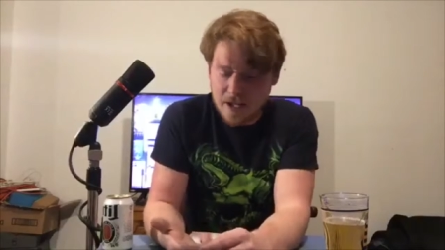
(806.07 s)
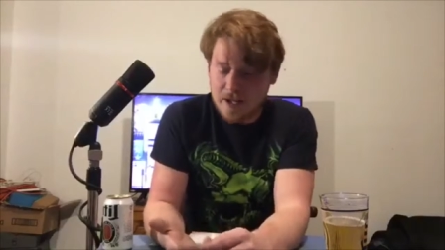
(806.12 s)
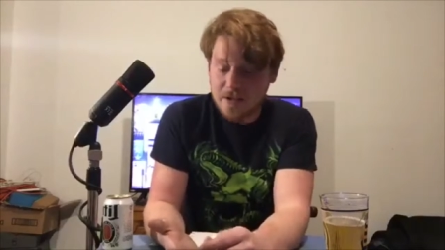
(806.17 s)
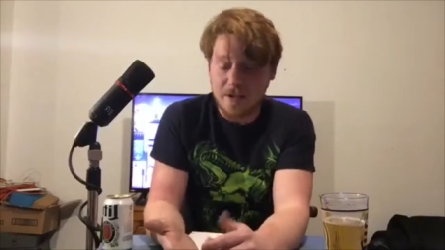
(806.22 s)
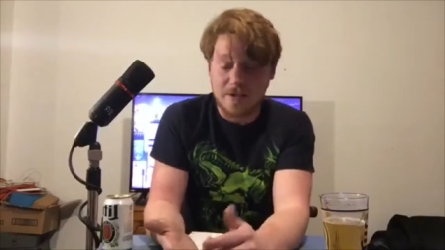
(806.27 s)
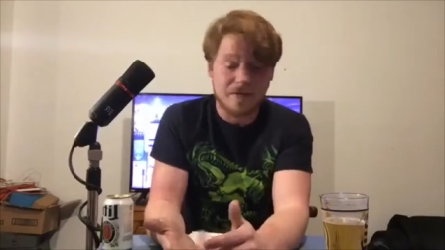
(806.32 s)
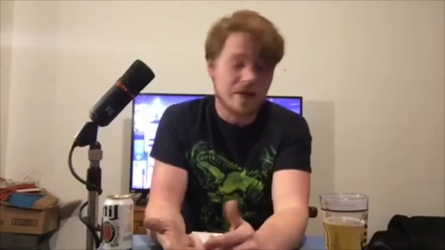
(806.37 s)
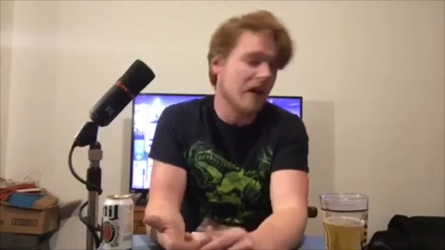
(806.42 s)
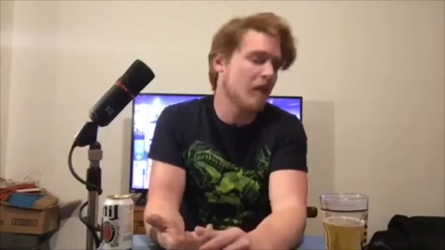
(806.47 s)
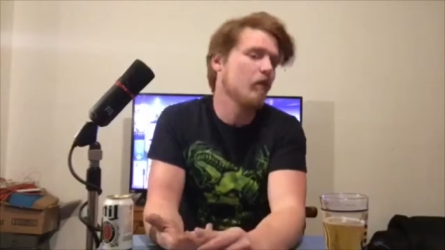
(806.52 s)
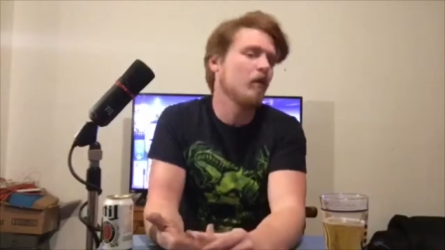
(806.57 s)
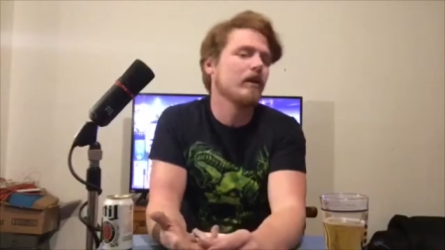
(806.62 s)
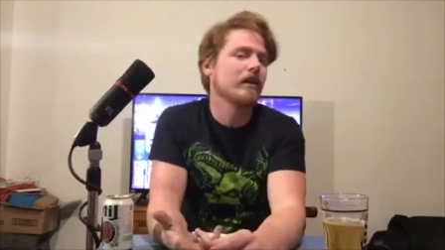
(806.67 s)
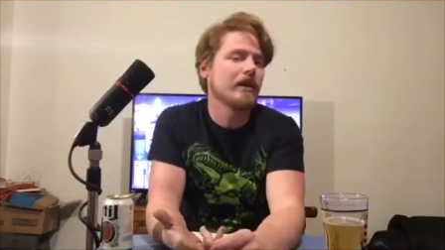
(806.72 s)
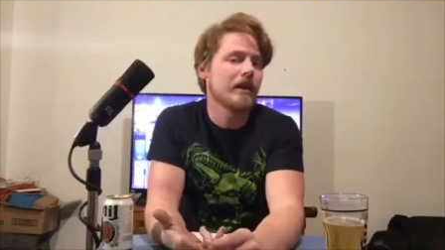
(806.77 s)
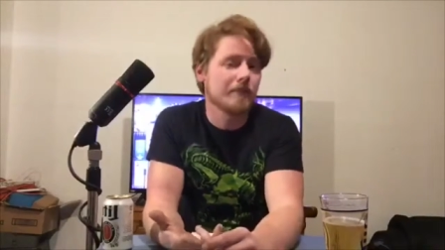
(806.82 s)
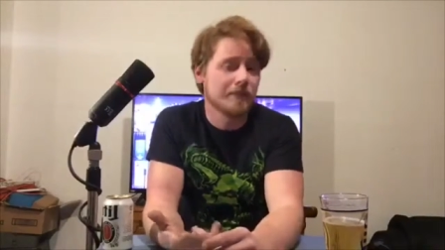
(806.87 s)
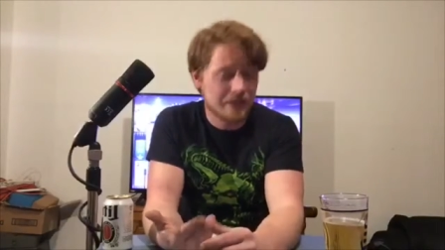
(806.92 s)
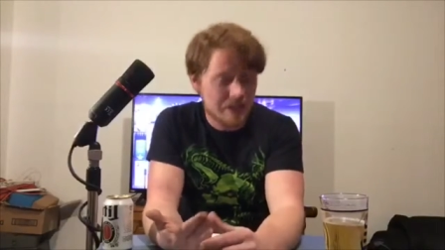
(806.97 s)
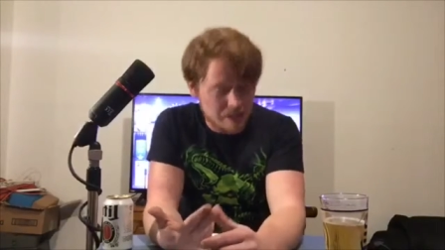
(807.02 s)
They've got one
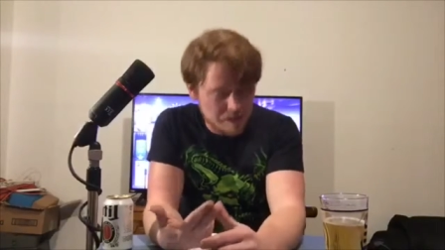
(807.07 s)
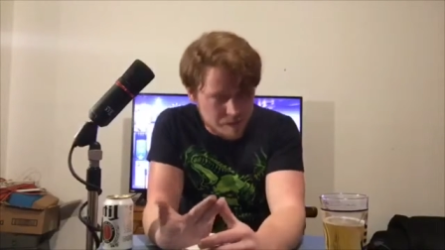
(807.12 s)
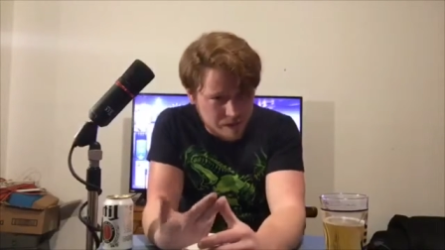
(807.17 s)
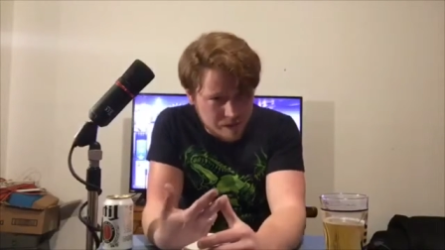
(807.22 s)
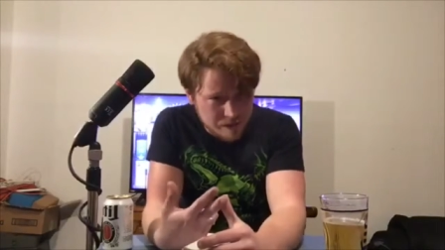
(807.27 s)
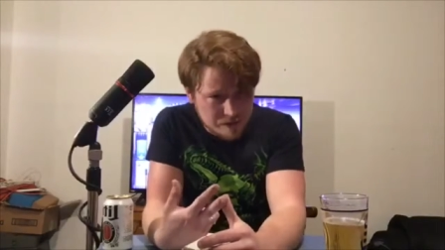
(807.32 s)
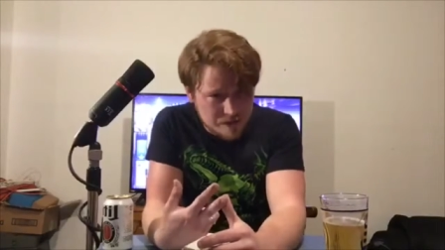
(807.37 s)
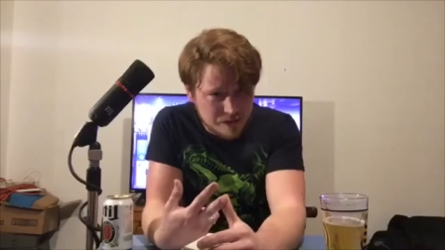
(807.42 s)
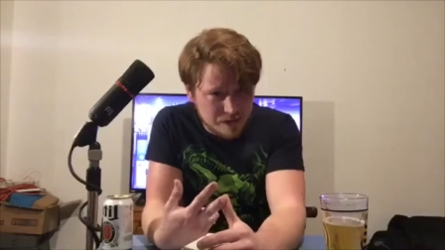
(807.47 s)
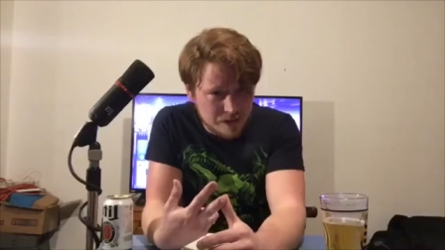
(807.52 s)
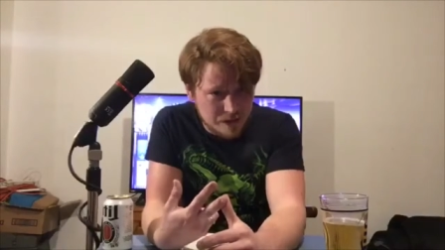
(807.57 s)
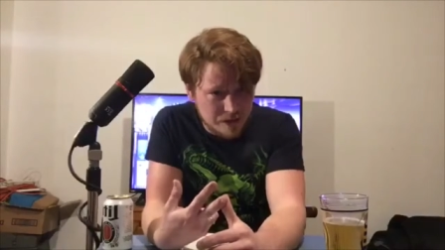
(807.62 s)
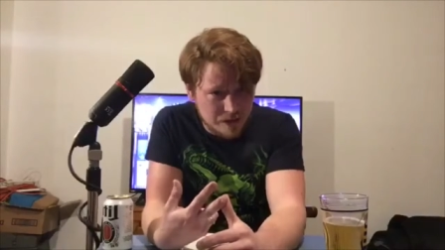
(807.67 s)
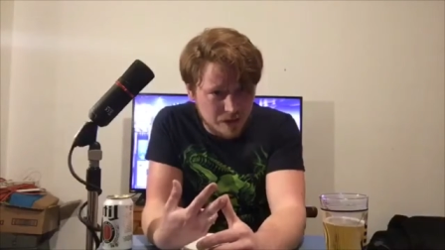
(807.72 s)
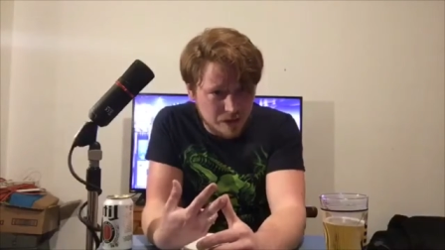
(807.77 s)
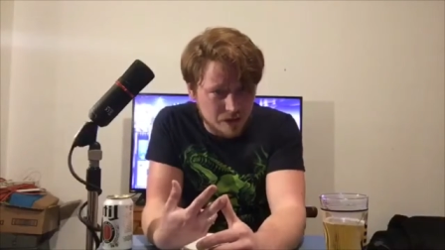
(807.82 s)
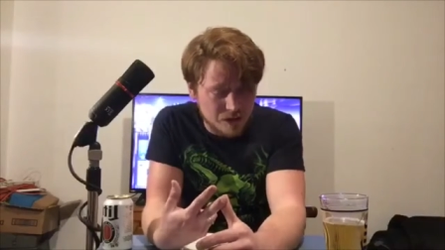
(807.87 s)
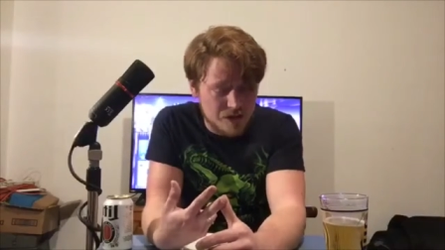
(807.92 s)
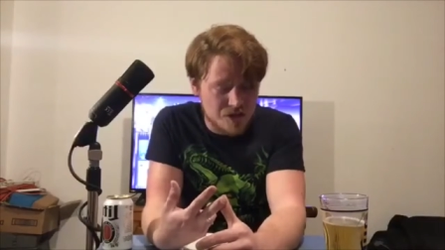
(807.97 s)
coming out about Elton